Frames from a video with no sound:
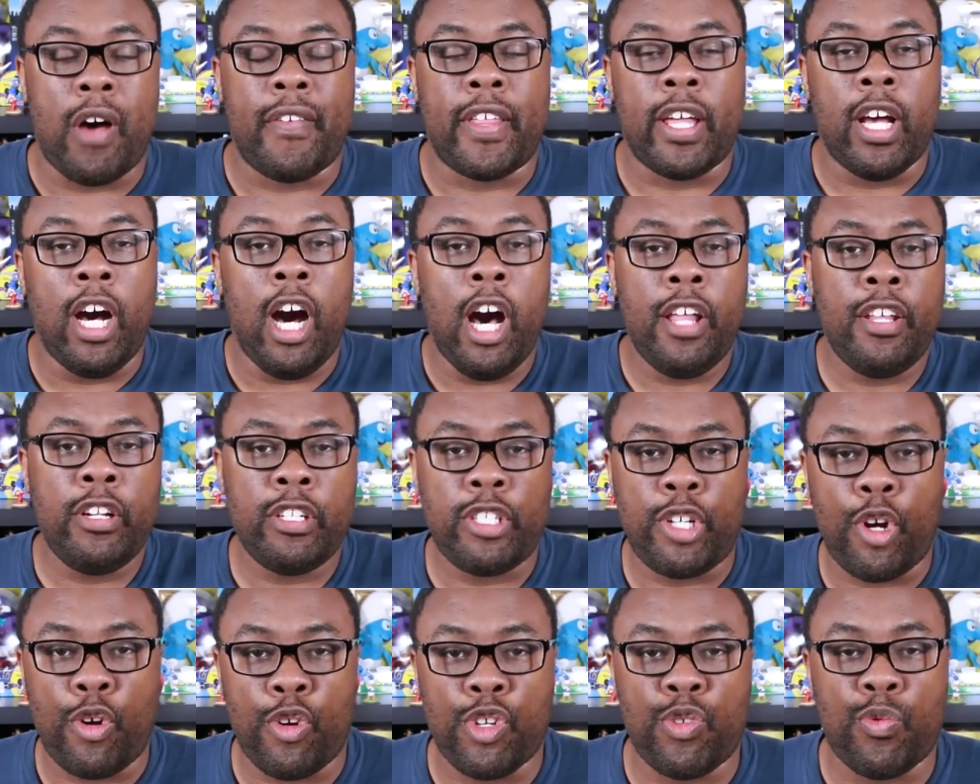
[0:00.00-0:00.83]
while the other
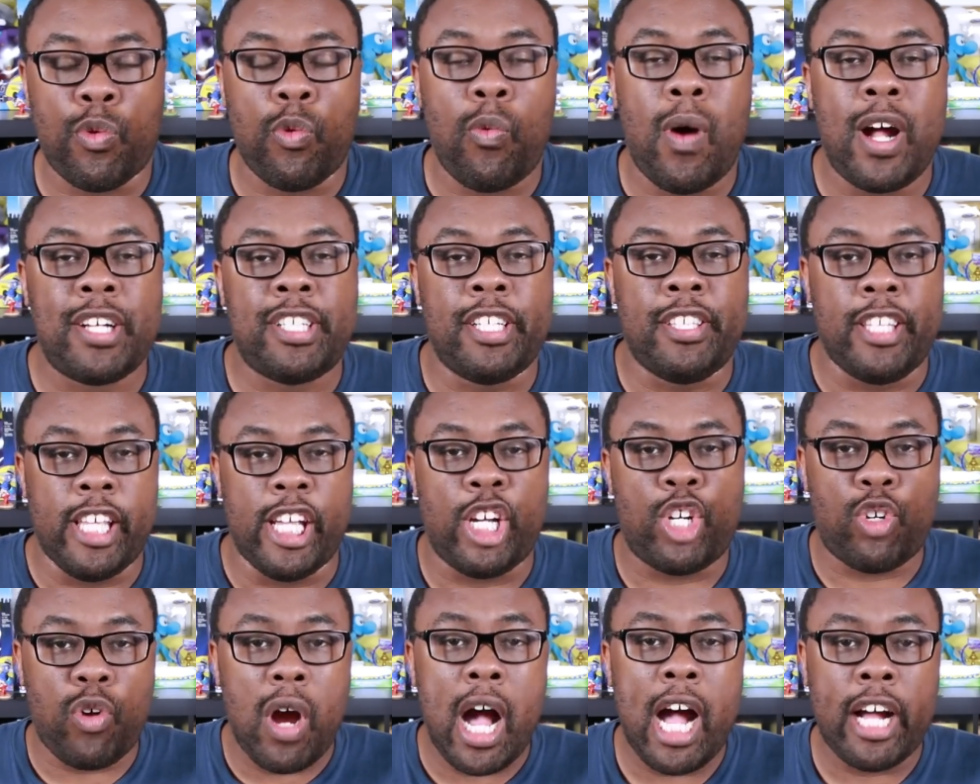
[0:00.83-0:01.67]
turtles were watching the
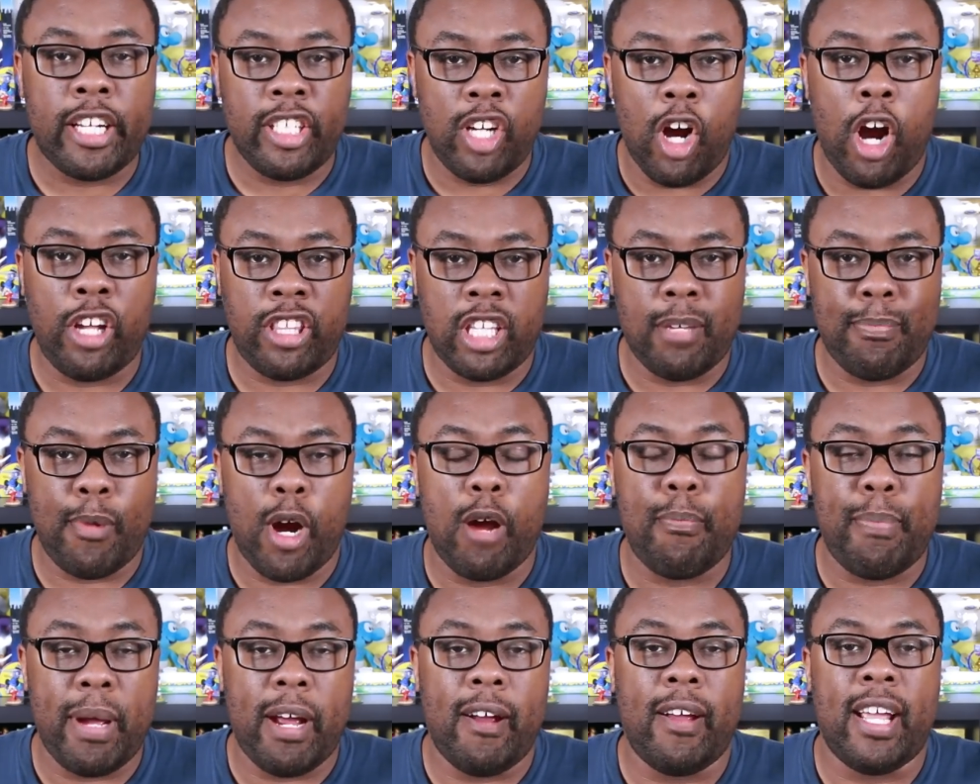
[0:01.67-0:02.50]
Krognard the
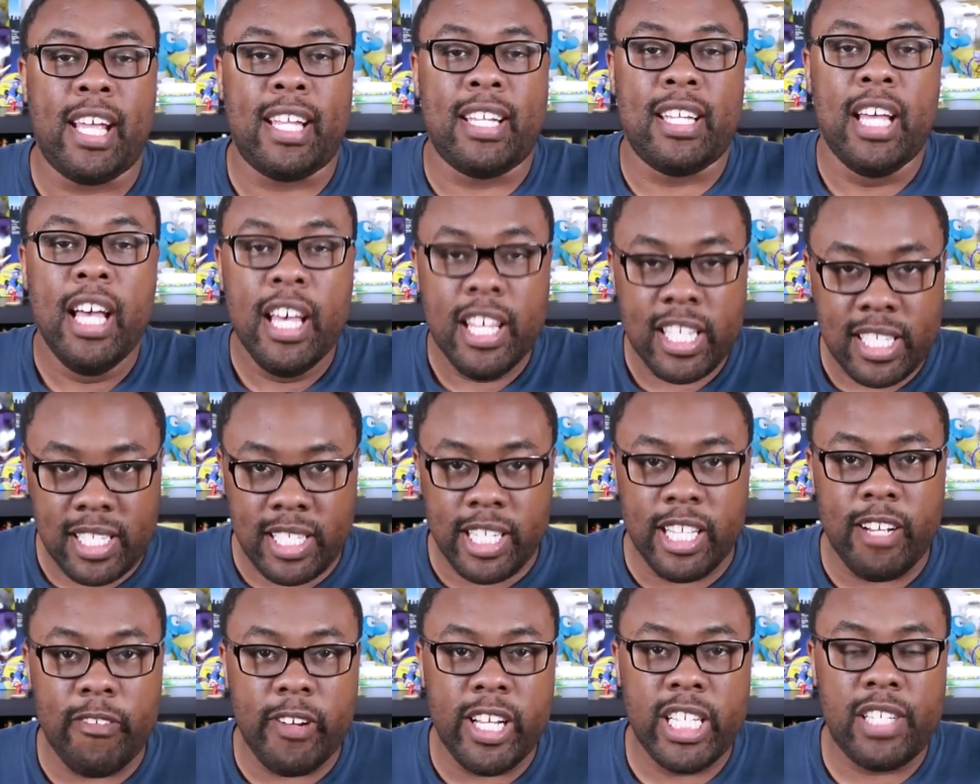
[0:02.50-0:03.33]
Barbarian
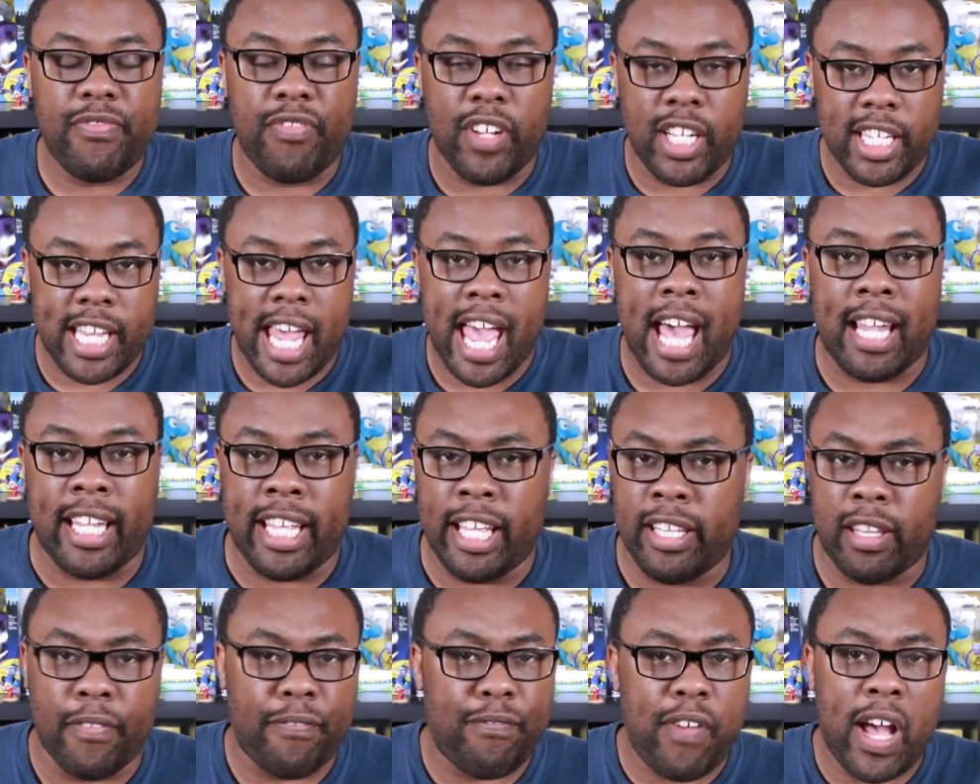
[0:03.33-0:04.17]
series
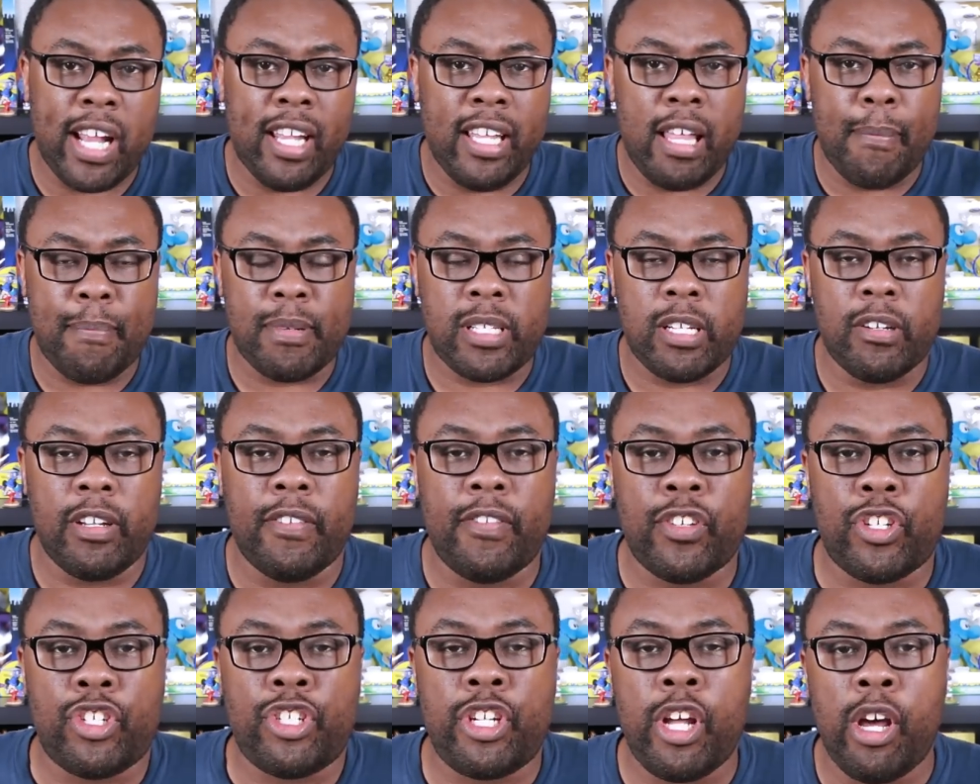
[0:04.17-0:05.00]
finale, the final episode
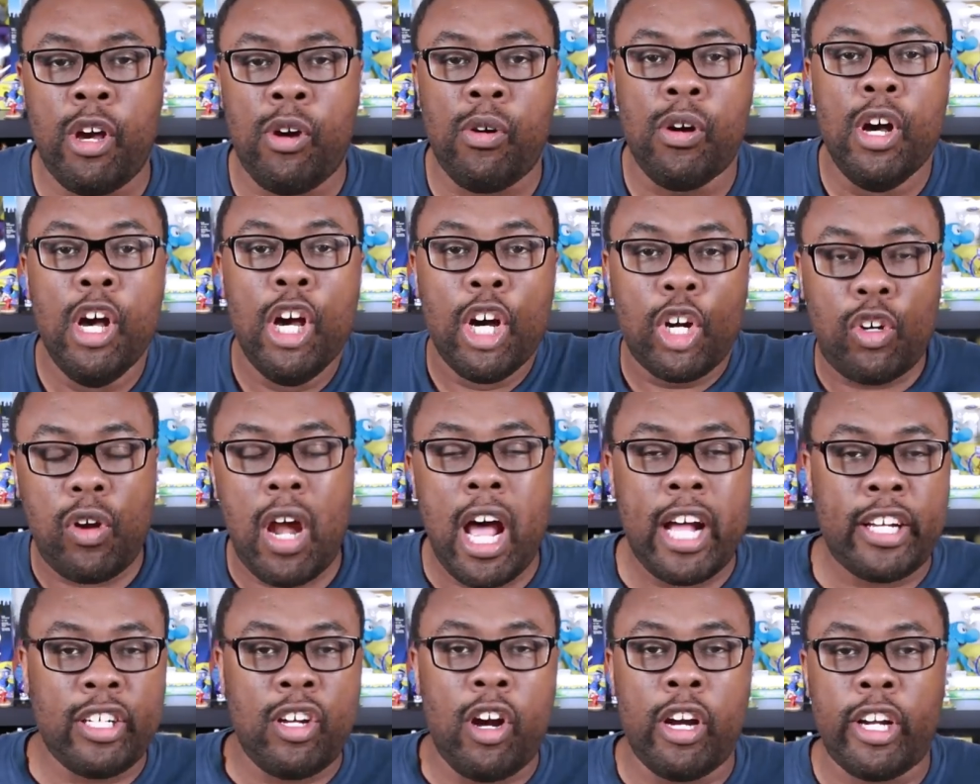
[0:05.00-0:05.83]
of the show.
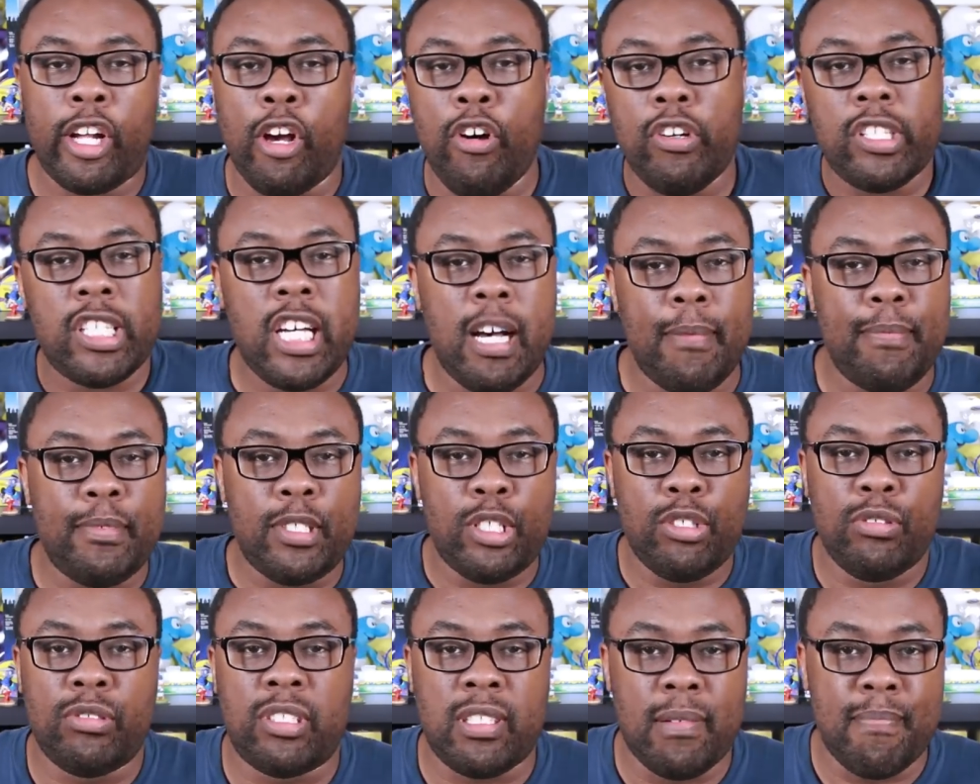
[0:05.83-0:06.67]
Krognard goes up
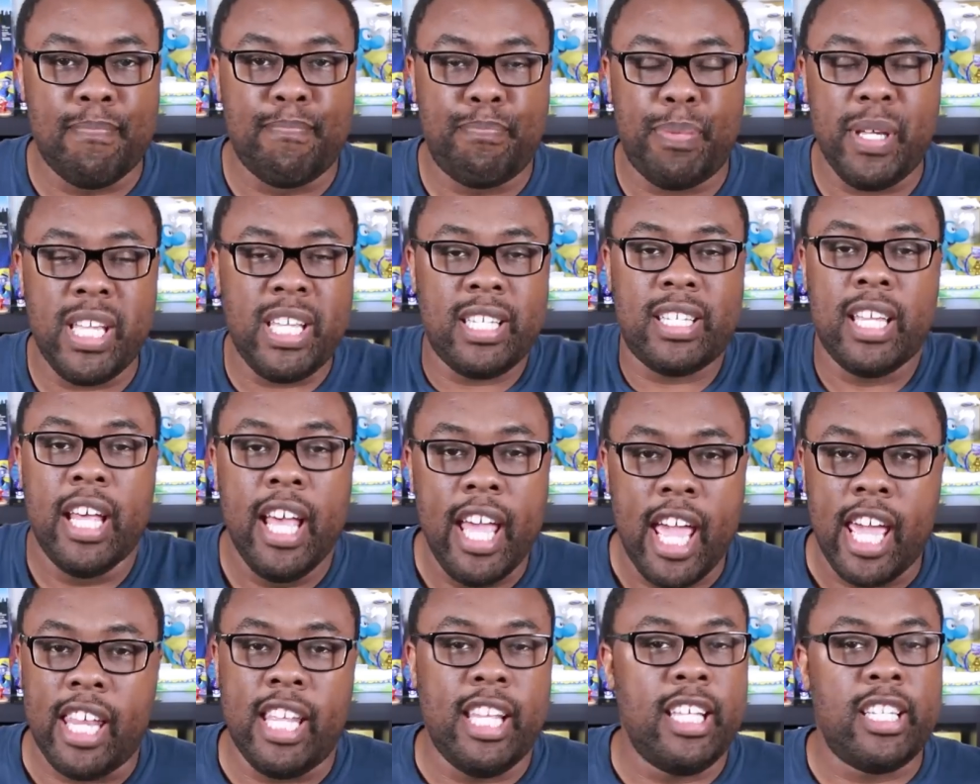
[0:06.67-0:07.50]
to some beast
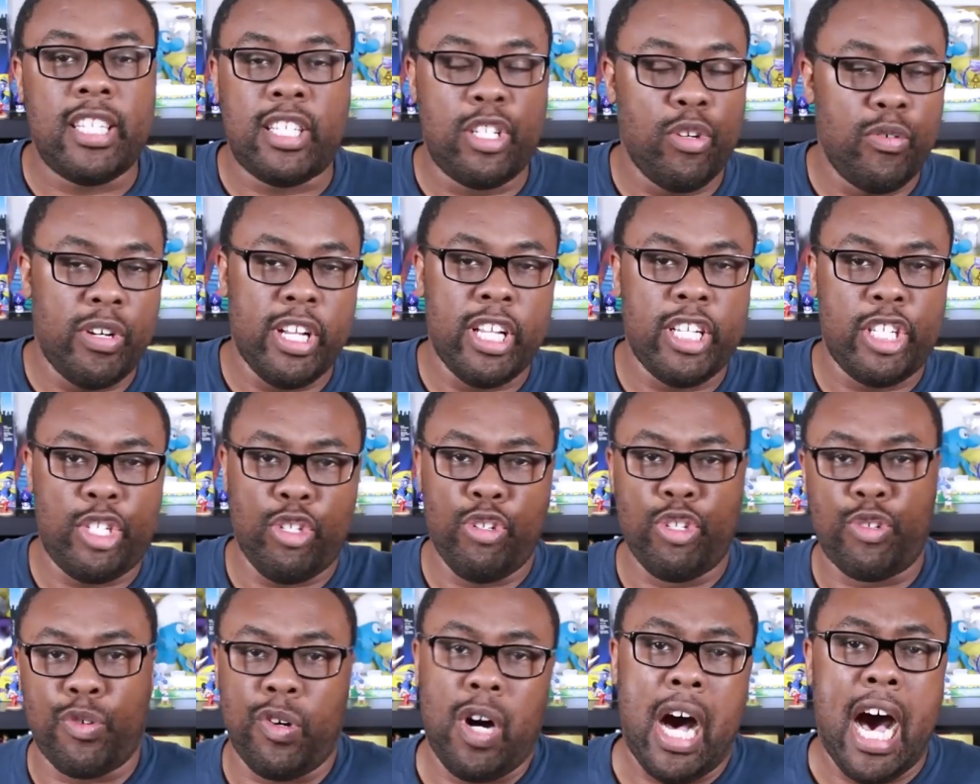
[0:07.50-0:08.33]
and he's doing his
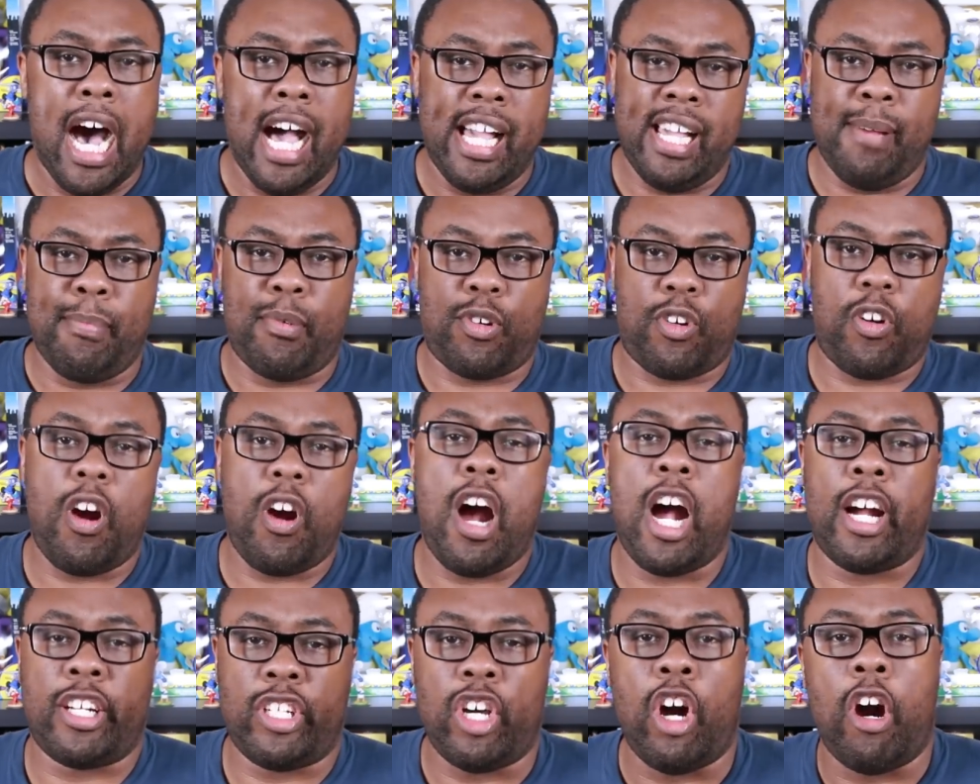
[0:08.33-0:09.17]
usual, I am
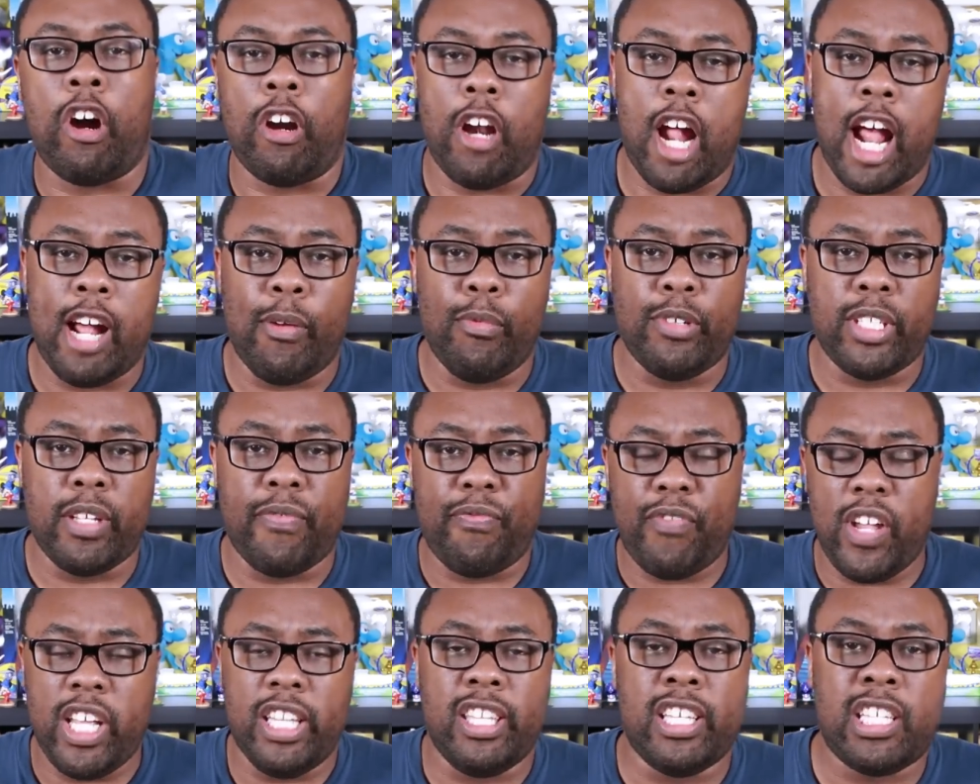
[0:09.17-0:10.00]
Krognard, I will
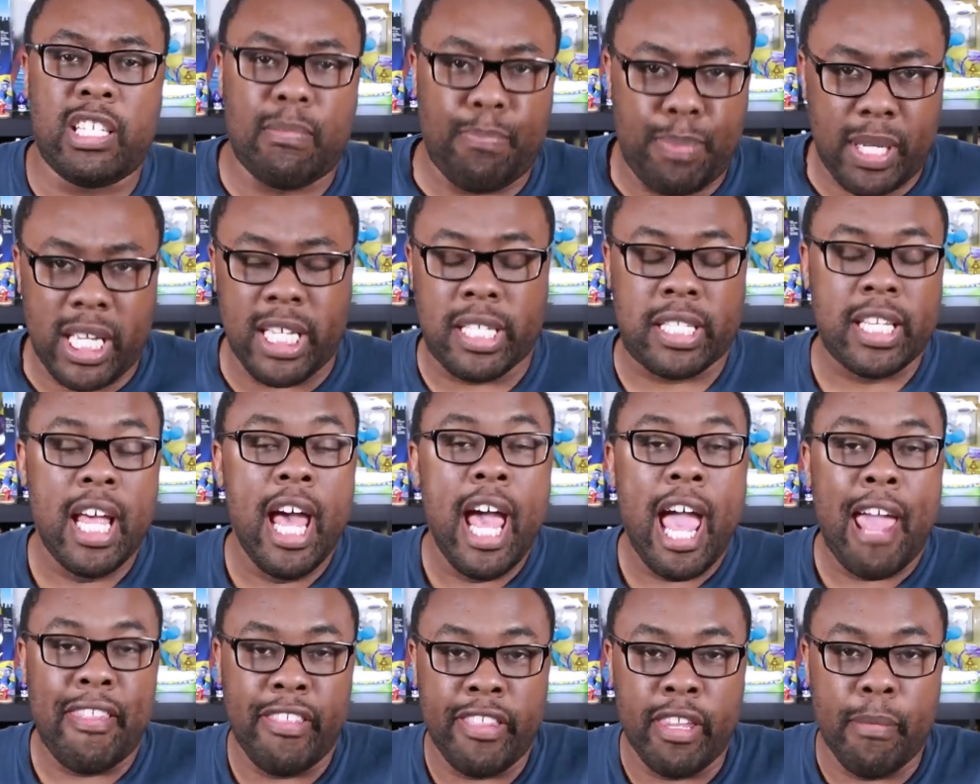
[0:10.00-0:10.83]
defeat this beast.
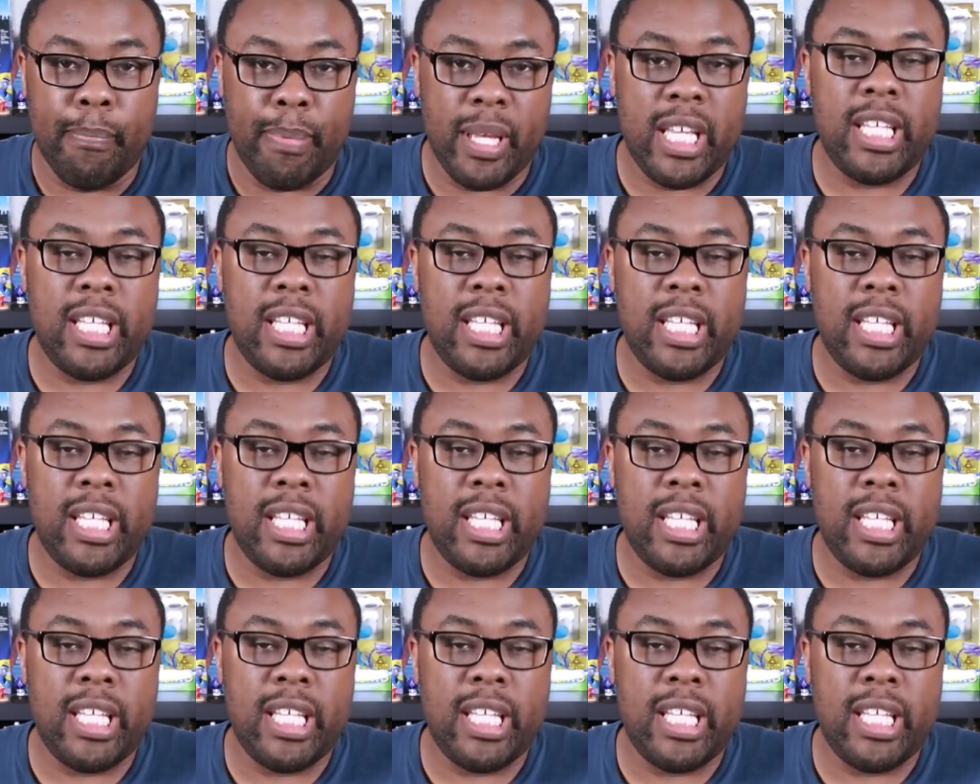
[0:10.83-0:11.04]
And then the